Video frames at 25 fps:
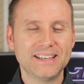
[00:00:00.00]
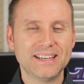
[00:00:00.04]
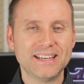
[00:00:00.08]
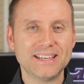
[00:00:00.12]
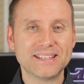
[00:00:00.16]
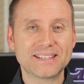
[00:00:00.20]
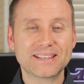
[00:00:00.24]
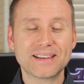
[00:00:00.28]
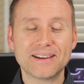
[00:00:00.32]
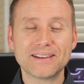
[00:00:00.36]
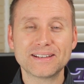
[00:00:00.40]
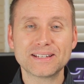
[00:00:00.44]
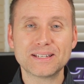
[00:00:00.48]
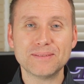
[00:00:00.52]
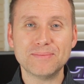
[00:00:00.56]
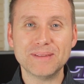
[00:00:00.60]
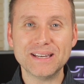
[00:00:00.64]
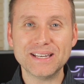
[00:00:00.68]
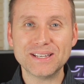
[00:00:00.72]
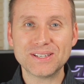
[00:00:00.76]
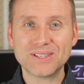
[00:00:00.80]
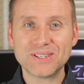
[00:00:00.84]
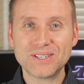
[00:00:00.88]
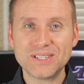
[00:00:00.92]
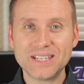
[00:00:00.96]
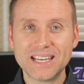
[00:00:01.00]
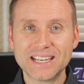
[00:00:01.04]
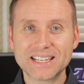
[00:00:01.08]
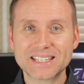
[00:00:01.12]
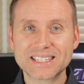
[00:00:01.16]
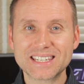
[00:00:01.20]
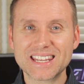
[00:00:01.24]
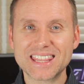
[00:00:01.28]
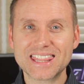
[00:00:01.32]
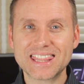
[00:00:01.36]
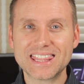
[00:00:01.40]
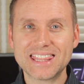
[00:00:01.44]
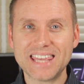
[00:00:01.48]
It's going to be
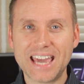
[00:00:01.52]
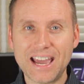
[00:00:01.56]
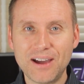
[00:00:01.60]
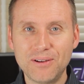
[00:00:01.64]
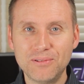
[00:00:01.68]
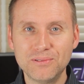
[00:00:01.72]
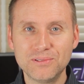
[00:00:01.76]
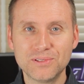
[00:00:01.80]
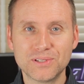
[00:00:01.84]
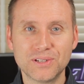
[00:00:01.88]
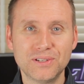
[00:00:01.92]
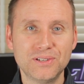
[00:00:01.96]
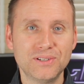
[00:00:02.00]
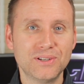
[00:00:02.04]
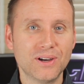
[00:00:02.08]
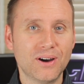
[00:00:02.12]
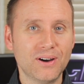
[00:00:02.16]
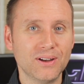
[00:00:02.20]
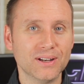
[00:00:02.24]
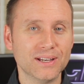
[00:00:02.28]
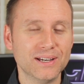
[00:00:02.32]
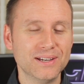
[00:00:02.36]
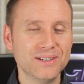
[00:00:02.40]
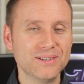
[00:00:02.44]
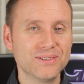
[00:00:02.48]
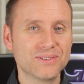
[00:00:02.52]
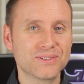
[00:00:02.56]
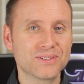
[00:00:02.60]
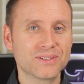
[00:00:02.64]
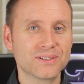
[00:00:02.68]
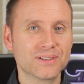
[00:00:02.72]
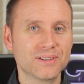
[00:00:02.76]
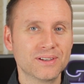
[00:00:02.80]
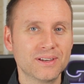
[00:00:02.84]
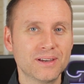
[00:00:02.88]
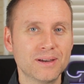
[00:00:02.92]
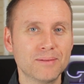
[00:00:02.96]
$6,000